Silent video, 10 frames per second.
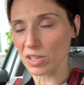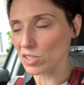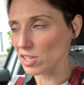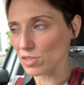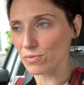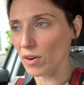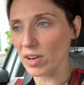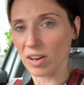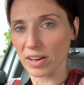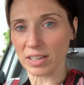So it's very
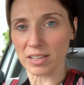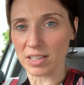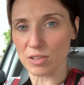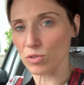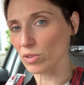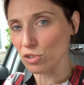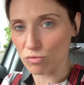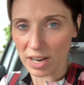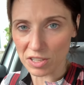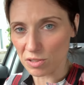likely that you've got this
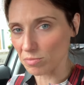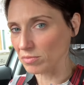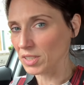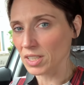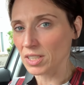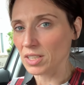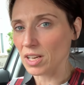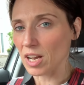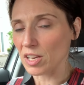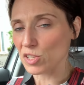random
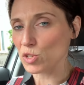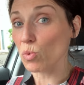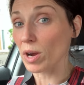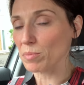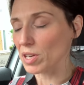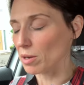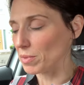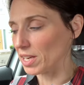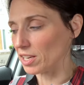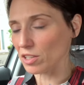swipe
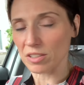coming in.